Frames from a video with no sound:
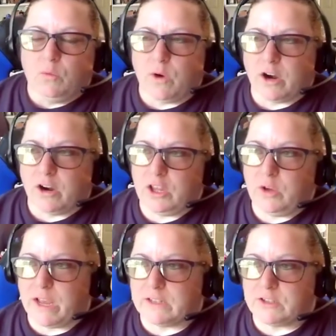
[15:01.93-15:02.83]
where
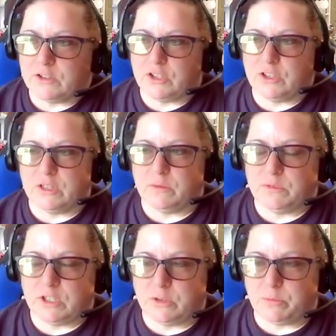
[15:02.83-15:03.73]
you answer to
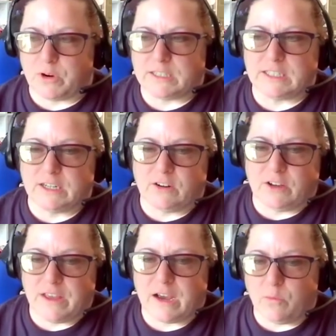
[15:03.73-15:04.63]
the president
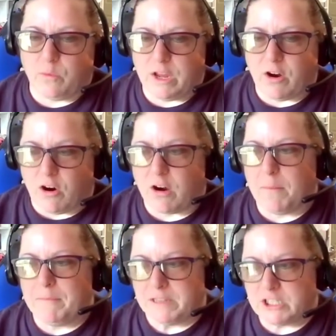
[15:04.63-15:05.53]
on that. We are
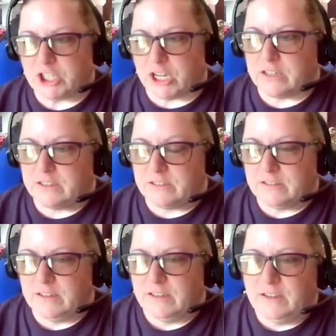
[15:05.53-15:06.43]
militia.
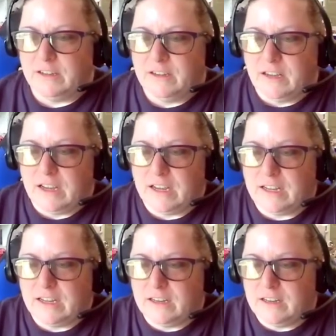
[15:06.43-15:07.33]

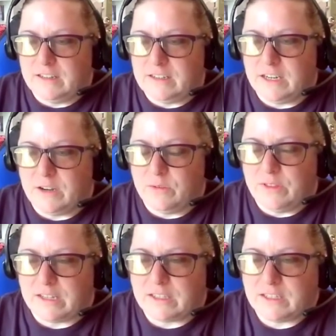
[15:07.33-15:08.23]
And,
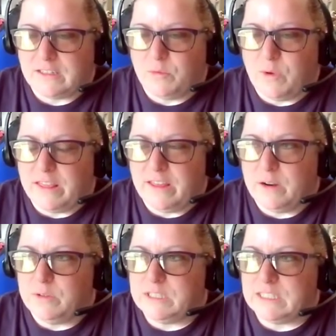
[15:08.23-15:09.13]
that's the way that
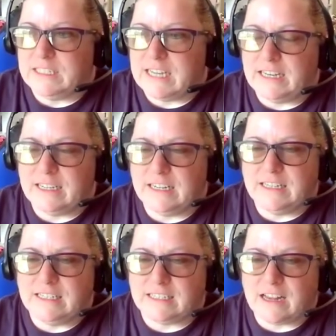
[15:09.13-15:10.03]
it was intended
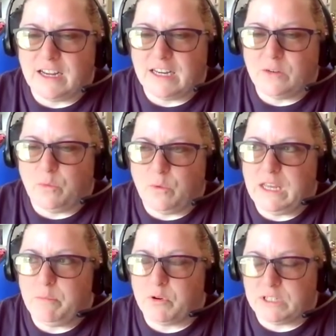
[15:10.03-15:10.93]
and designed.
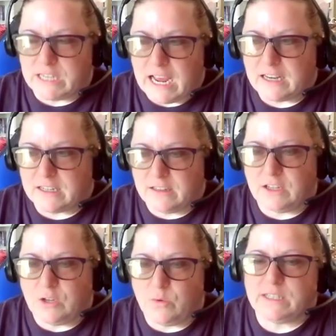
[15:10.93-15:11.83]
We protect
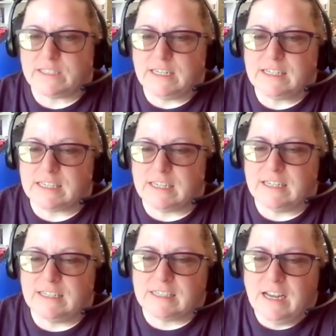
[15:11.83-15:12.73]
the US
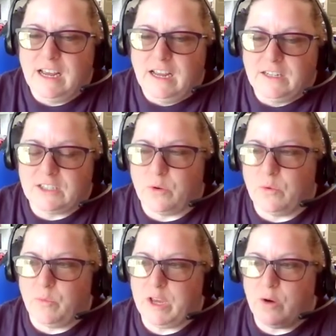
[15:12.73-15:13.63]
citizens. So
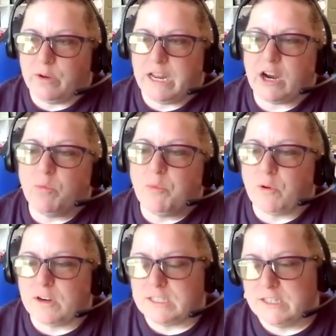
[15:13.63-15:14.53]
when we go into
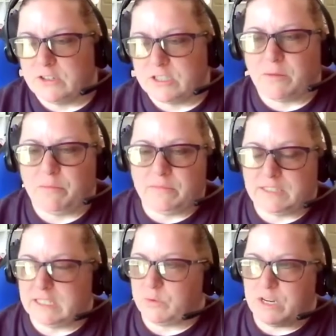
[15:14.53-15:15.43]
airports and there's some
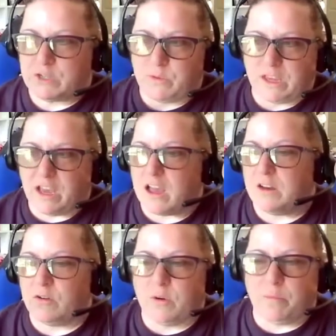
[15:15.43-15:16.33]
situation with a
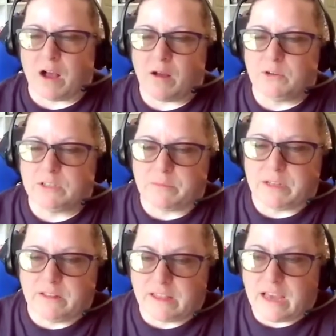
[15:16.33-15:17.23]
gun or a bomb or
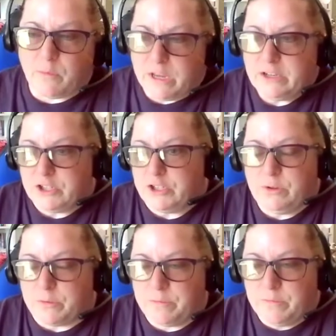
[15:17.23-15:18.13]
something like that, we can shoot
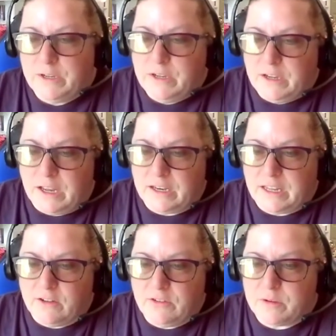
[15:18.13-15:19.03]
them and
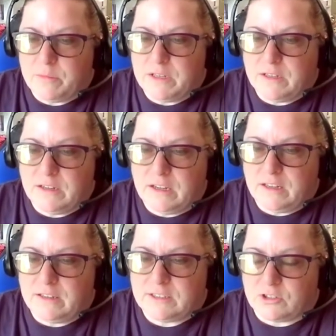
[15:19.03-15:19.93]
kill them
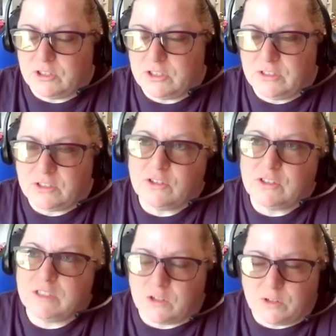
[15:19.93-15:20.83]
in
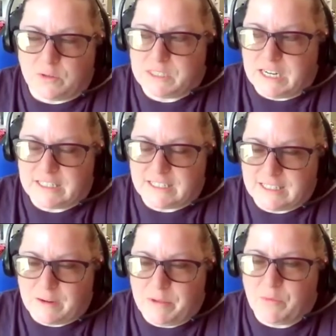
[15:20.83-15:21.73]
certain
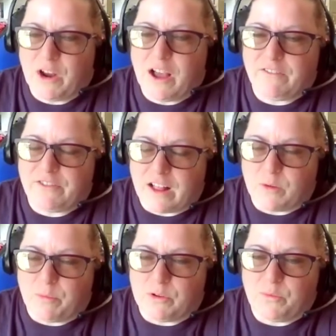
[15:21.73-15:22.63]
circumstances. I mean, we're not
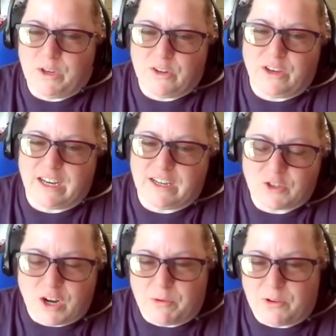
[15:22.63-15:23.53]
fallible, and we do get in
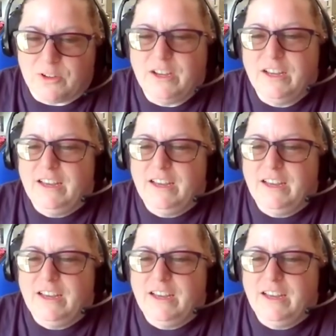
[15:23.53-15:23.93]
trouble